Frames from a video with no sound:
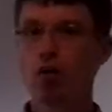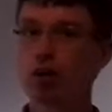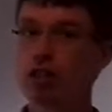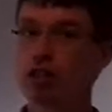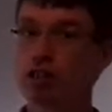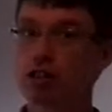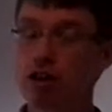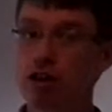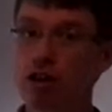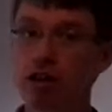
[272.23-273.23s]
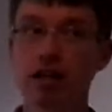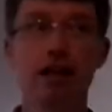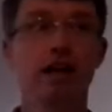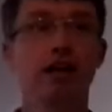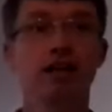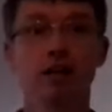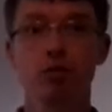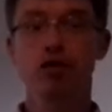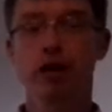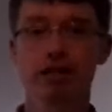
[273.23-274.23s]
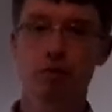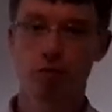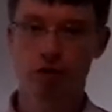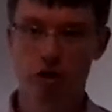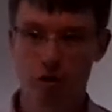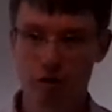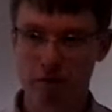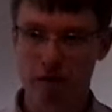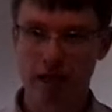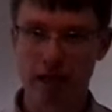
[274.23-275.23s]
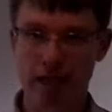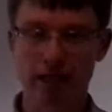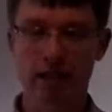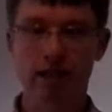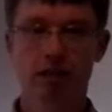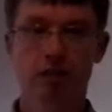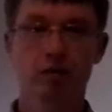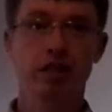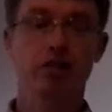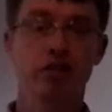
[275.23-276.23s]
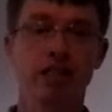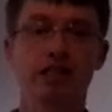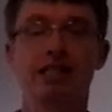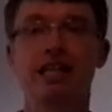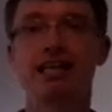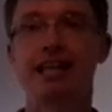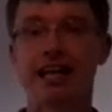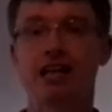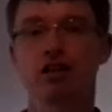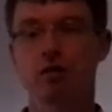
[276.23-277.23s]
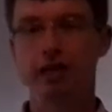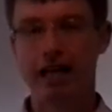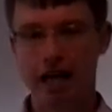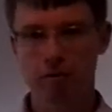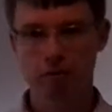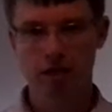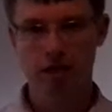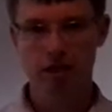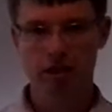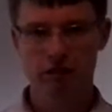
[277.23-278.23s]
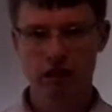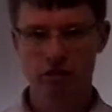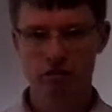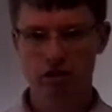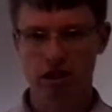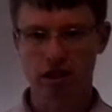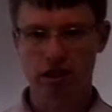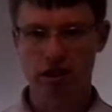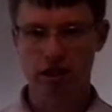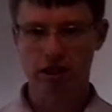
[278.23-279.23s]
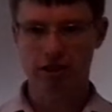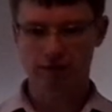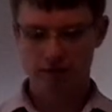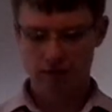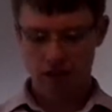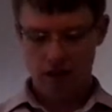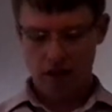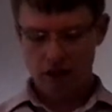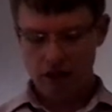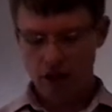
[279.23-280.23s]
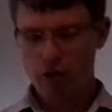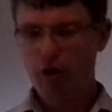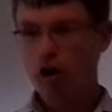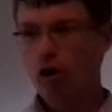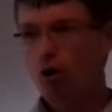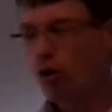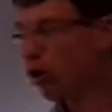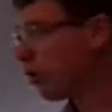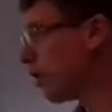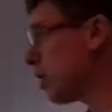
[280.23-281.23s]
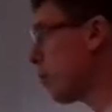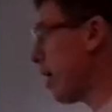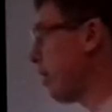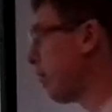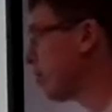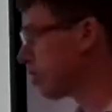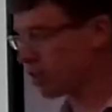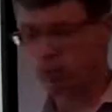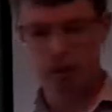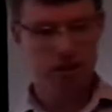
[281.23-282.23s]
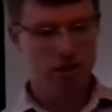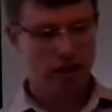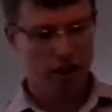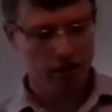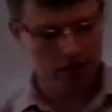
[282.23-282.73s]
which in turn liberates procurement money to increasing the economic capabilities of our organisation. So, all of these benefits that we see on